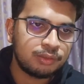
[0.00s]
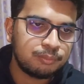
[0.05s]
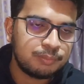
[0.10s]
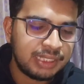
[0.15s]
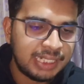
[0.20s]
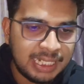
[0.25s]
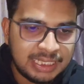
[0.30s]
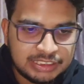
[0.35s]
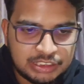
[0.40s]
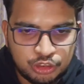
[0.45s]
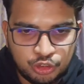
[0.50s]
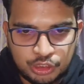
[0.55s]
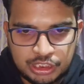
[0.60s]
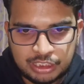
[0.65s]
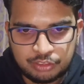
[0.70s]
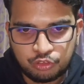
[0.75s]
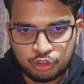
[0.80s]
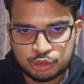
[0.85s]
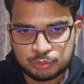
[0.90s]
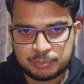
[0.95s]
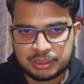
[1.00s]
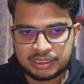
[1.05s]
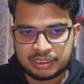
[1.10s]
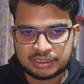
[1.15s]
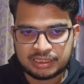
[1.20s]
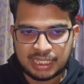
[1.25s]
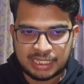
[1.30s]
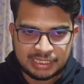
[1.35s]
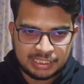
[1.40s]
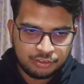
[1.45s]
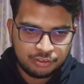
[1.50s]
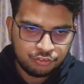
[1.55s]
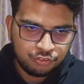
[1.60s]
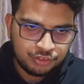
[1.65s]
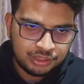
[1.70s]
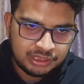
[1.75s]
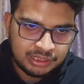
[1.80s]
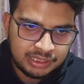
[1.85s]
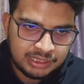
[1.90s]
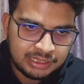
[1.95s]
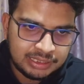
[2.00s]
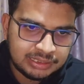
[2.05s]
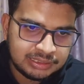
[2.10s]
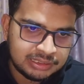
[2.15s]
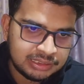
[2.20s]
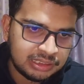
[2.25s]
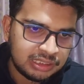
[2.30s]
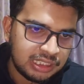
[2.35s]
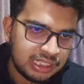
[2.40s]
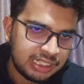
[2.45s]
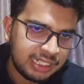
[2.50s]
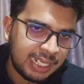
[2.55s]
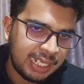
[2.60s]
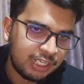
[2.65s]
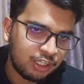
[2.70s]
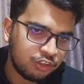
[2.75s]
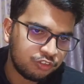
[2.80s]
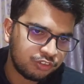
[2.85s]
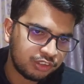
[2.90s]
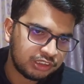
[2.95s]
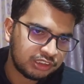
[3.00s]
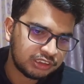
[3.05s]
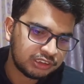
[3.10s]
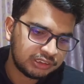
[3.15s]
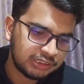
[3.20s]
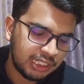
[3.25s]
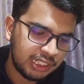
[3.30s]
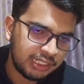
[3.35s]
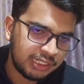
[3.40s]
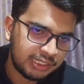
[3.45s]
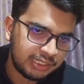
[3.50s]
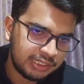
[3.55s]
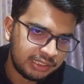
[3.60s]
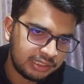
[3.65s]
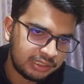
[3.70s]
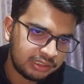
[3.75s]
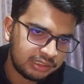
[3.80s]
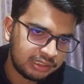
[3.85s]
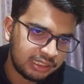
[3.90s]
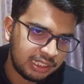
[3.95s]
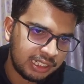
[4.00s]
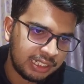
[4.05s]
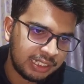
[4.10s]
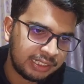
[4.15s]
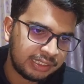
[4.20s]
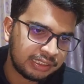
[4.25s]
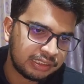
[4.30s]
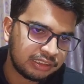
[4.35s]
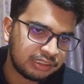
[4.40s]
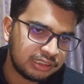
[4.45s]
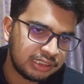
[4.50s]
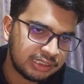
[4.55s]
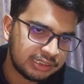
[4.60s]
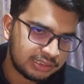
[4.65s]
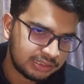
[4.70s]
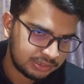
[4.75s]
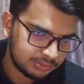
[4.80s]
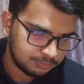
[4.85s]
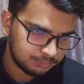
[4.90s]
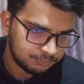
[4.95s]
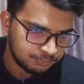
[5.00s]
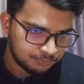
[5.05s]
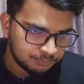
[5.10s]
Mikhail Chigorin was a bit naive with his lack of understanding that this